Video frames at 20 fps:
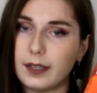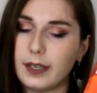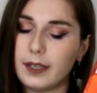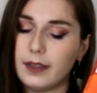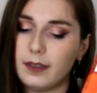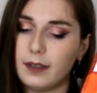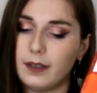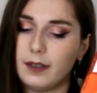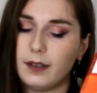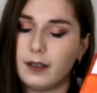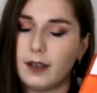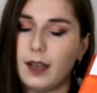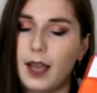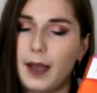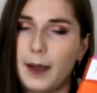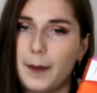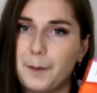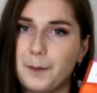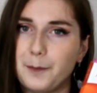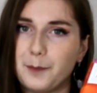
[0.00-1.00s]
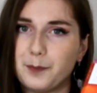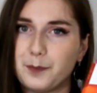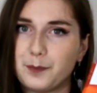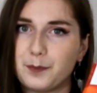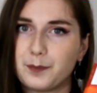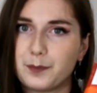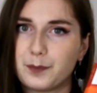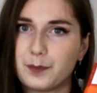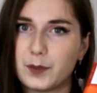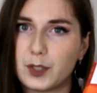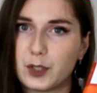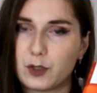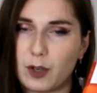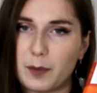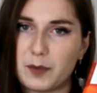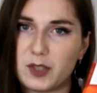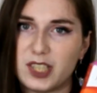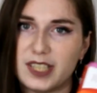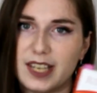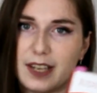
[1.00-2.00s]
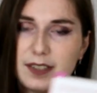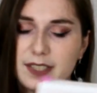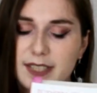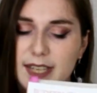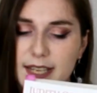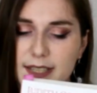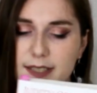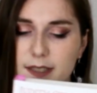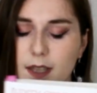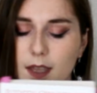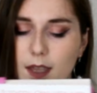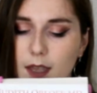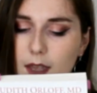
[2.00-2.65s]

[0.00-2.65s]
in the description downstairs.